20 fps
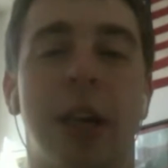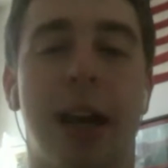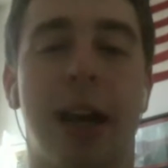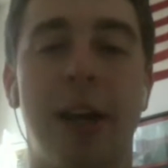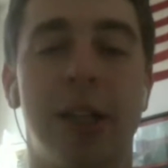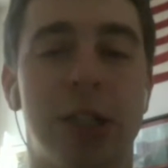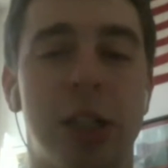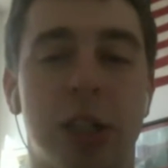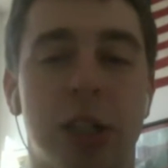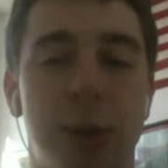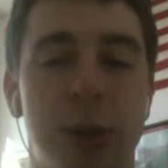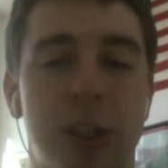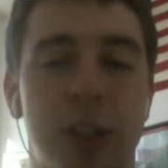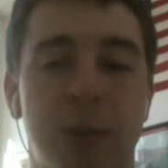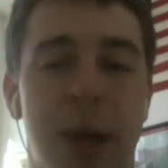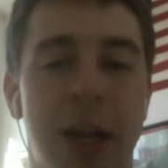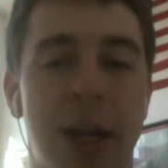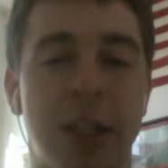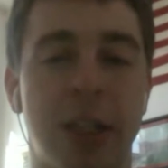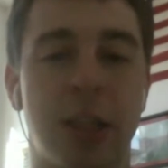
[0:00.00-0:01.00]
I used to speak
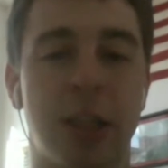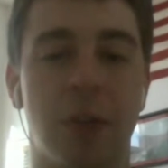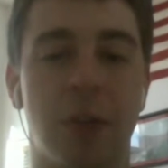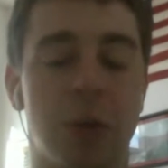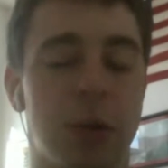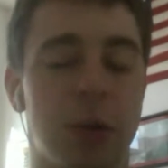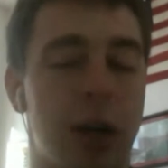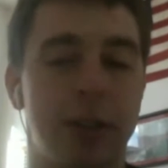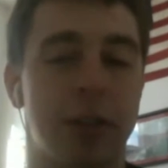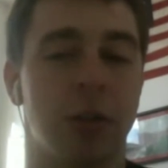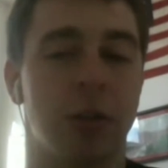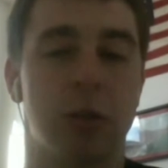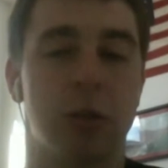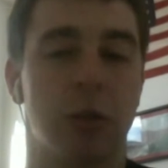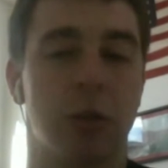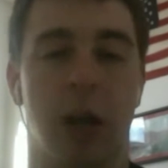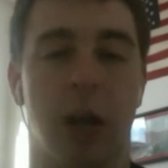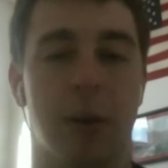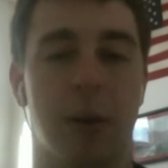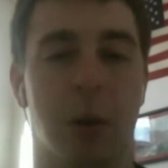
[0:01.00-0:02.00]
Spanish to everyone. I don't do
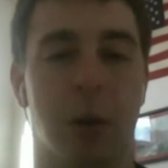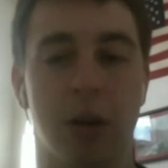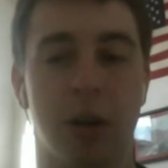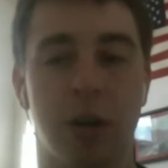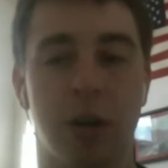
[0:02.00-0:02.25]
it anymore.